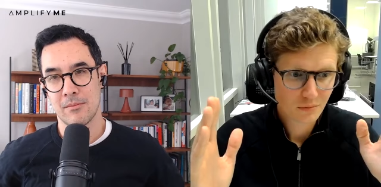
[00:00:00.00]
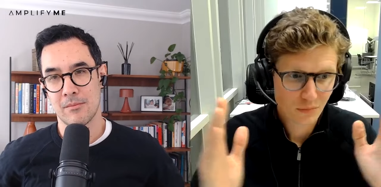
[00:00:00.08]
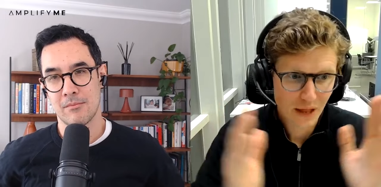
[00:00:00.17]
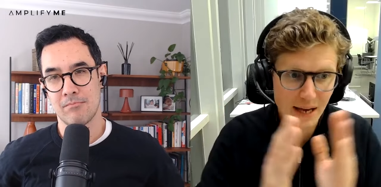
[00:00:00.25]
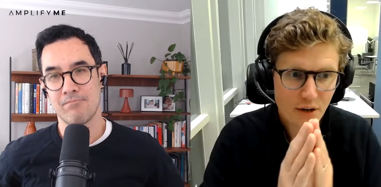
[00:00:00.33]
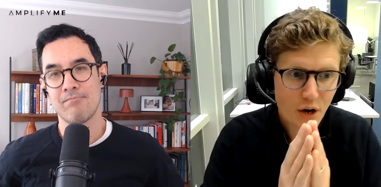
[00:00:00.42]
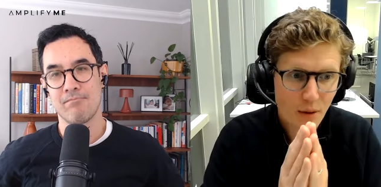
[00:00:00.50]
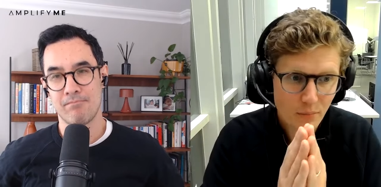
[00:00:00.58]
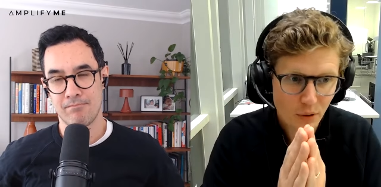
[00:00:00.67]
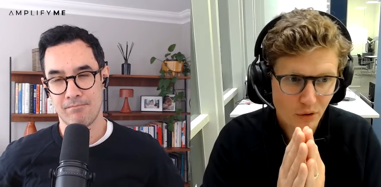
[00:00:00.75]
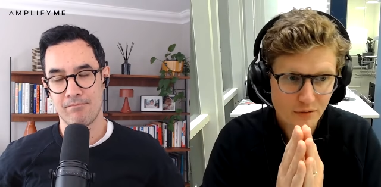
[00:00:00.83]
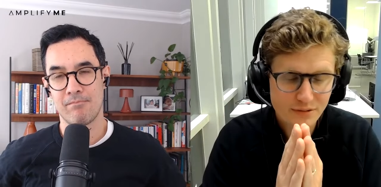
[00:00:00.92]
Speaker 1: That
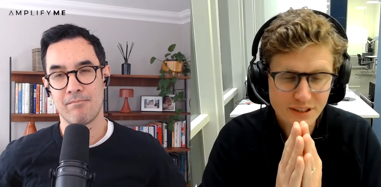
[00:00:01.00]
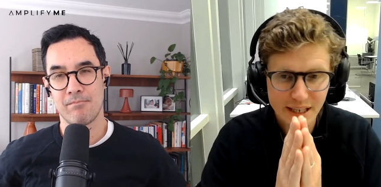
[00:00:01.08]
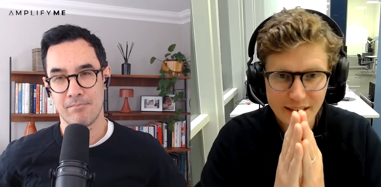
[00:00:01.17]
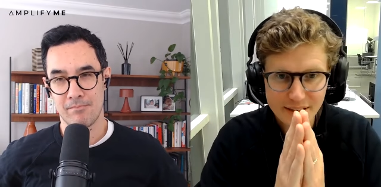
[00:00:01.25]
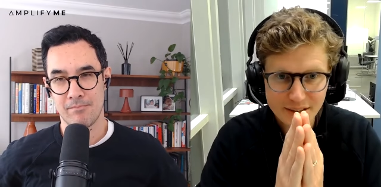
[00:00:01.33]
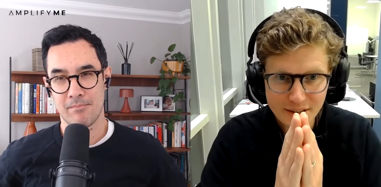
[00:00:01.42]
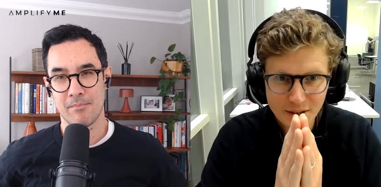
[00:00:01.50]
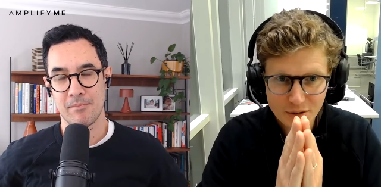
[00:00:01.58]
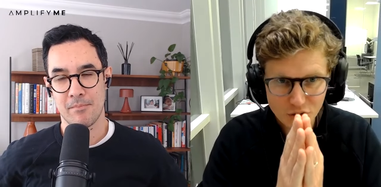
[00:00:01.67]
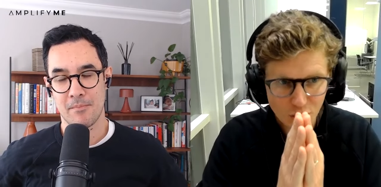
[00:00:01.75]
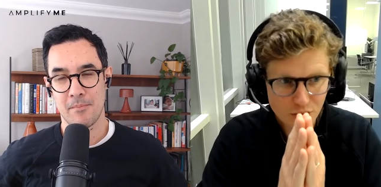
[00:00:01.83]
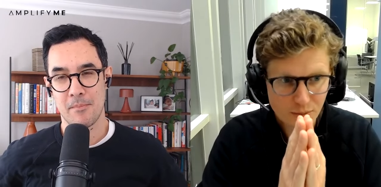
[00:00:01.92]
number of six
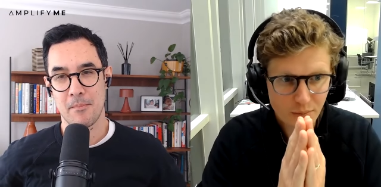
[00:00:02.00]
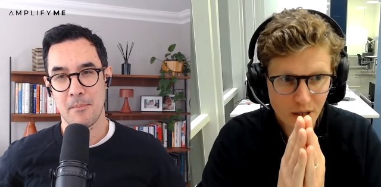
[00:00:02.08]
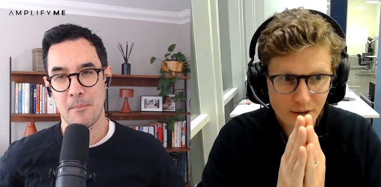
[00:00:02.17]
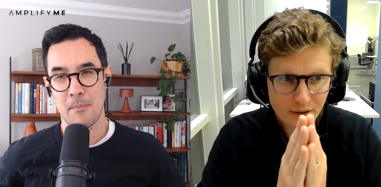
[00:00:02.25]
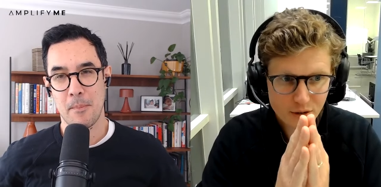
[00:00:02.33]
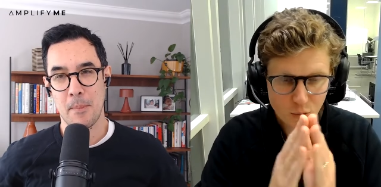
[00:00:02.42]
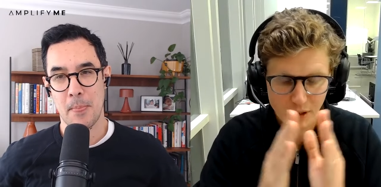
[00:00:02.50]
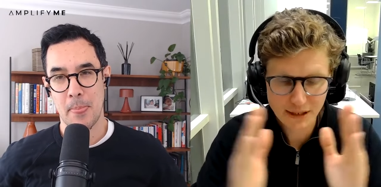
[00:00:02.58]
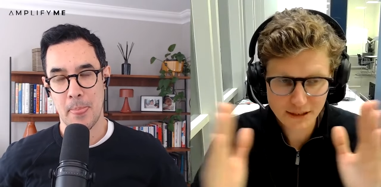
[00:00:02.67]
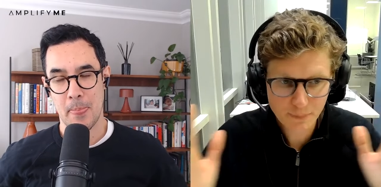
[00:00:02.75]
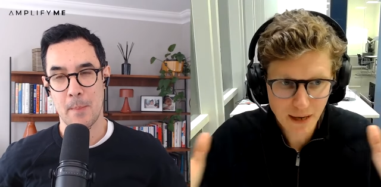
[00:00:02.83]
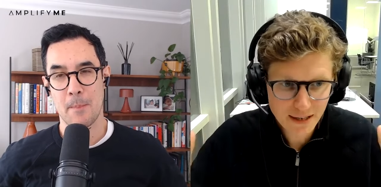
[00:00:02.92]
chosen partners will
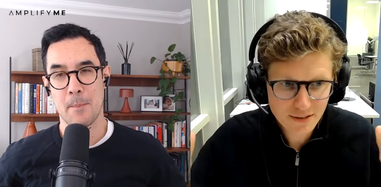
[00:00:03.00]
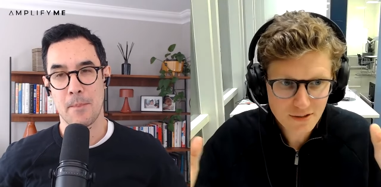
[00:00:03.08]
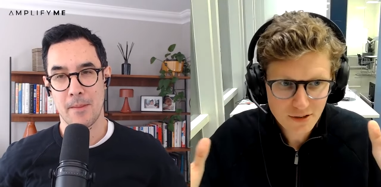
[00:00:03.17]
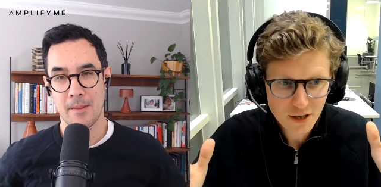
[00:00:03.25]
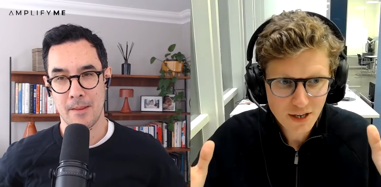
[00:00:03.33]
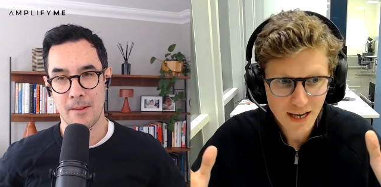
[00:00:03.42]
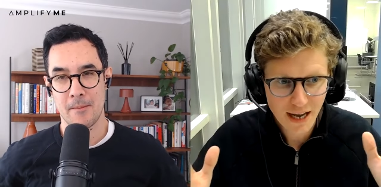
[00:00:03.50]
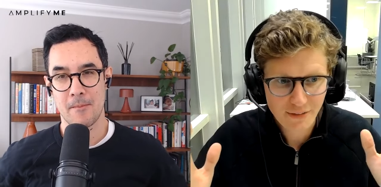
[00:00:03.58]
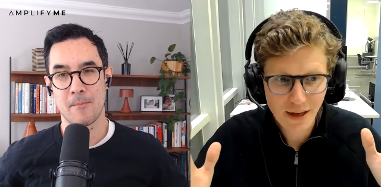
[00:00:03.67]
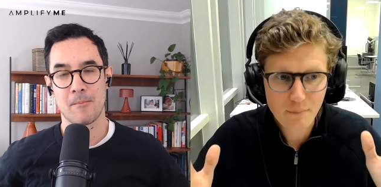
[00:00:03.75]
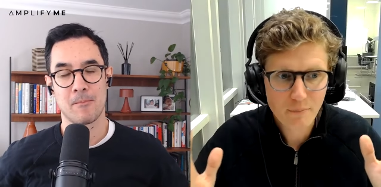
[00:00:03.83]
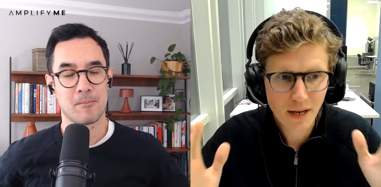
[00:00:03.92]
expand. And
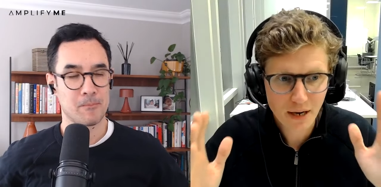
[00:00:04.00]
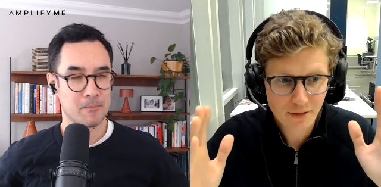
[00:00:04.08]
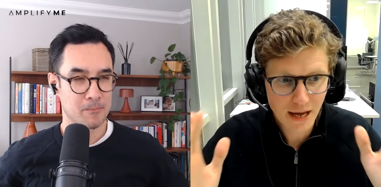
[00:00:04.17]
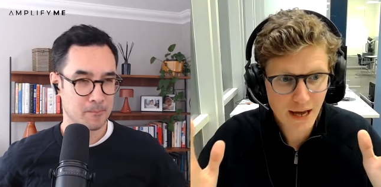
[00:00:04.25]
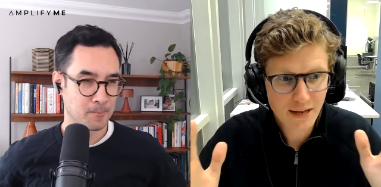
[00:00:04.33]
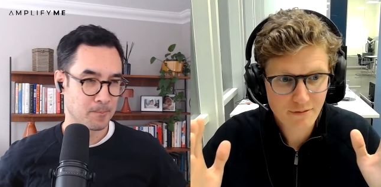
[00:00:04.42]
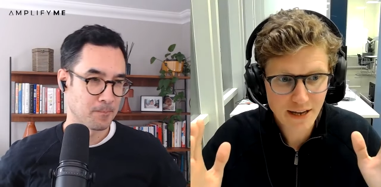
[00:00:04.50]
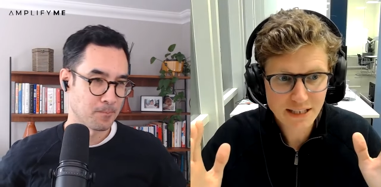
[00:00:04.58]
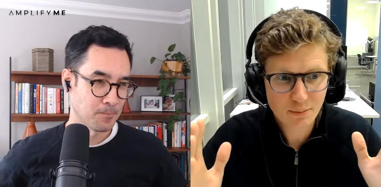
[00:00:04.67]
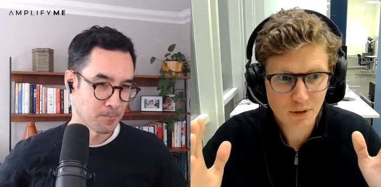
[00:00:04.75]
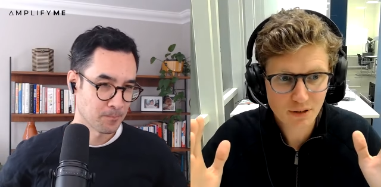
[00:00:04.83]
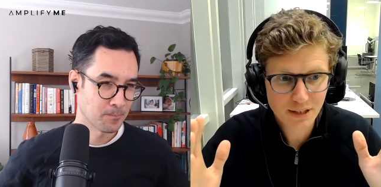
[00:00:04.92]
that
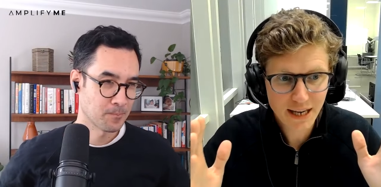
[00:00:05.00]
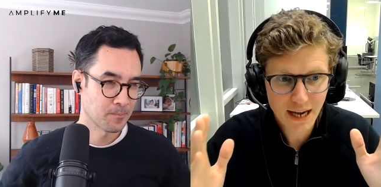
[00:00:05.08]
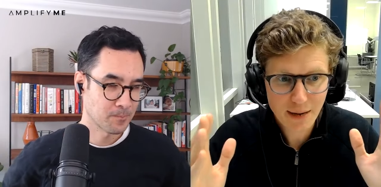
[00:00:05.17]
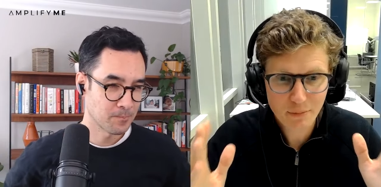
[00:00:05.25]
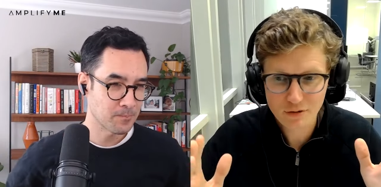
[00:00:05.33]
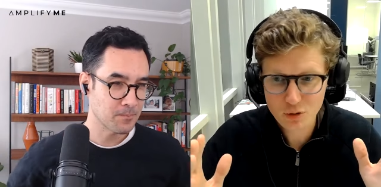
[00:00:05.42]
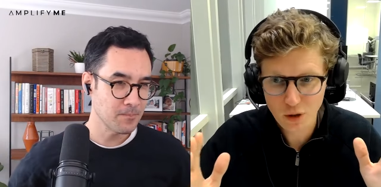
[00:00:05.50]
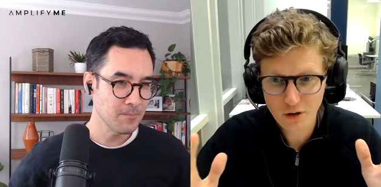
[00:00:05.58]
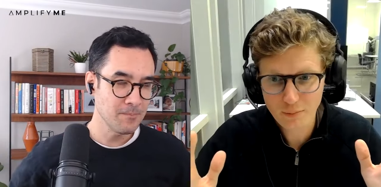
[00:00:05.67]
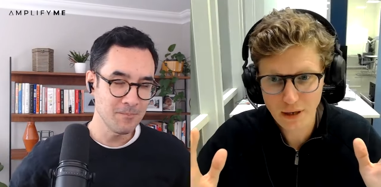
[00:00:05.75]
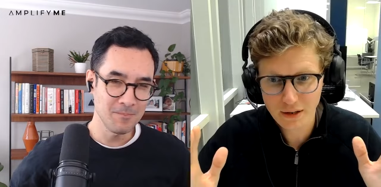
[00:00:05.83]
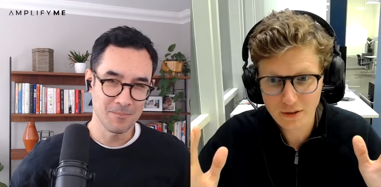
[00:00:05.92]
investment cap of
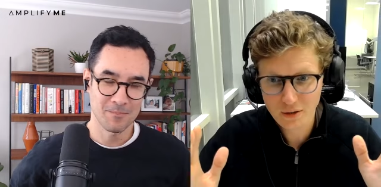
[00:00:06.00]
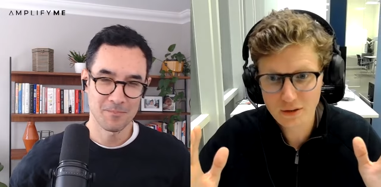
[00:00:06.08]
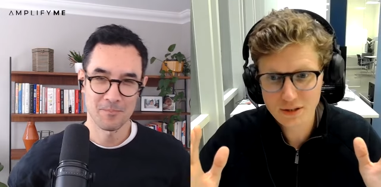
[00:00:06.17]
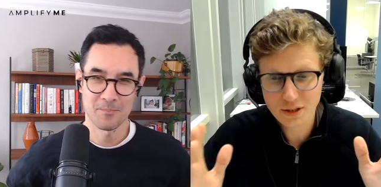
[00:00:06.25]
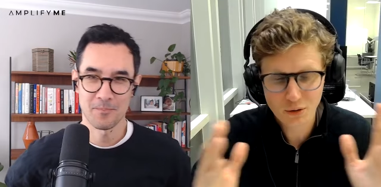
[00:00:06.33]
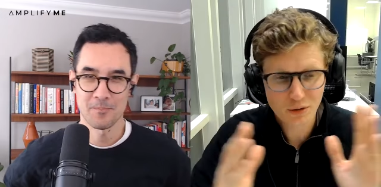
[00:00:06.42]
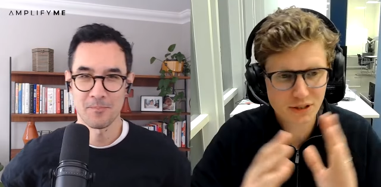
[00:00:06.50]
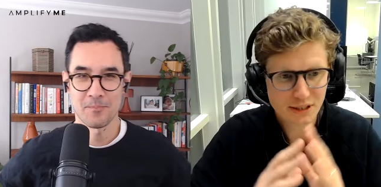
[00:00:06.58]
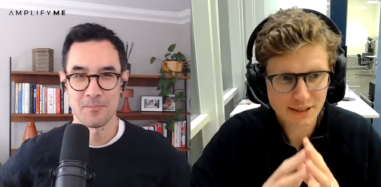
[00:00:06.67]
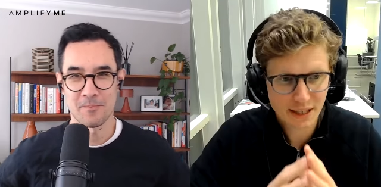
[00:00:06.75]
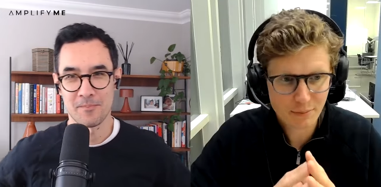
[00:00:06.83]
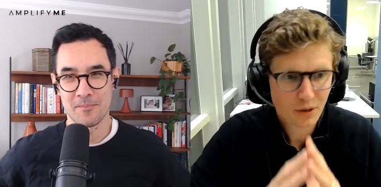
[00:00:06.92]
$12 billion across the
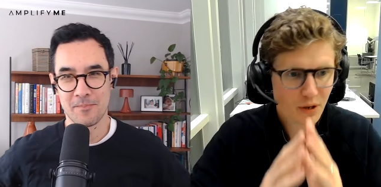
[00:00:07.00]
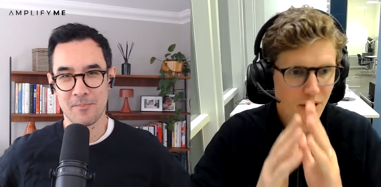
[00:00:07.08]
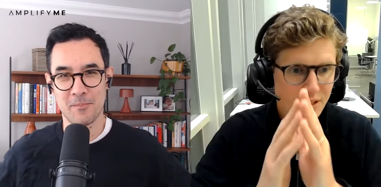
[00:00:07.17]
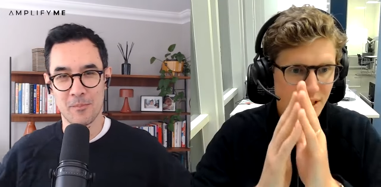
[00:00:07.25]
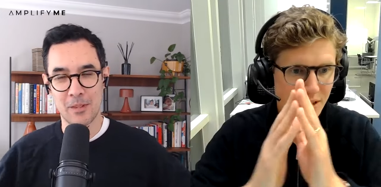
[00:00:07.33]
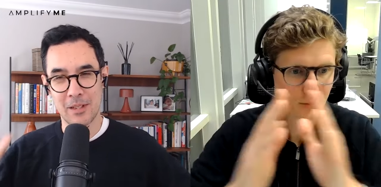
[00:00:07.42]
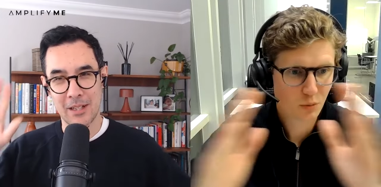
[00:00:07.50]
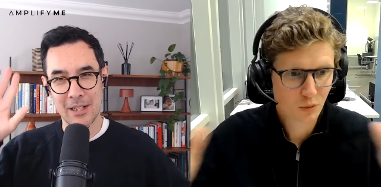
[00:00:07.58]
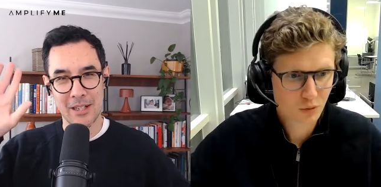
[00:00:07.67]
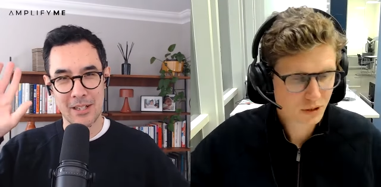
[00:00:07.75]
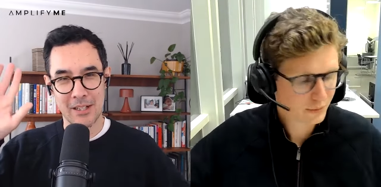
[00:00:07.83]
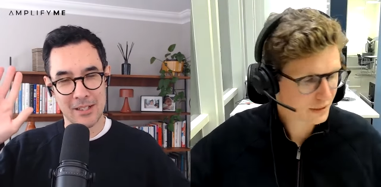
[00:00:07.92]
SIP 6 will
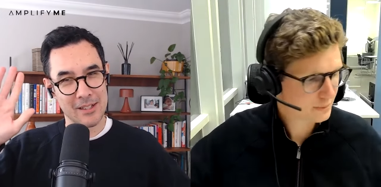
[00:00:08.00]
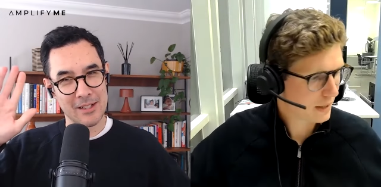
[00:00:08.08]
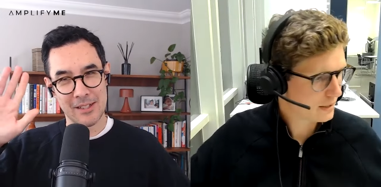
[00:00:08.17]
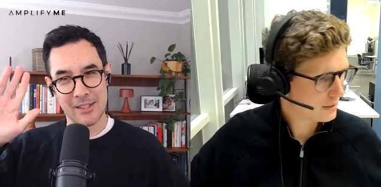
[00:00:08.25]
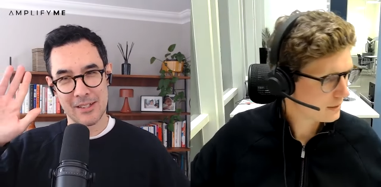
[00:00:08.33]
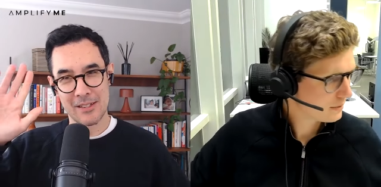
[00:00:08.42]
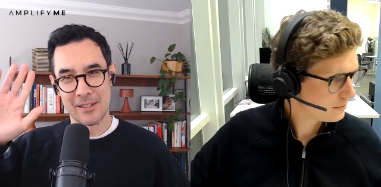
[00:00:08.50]
also expand.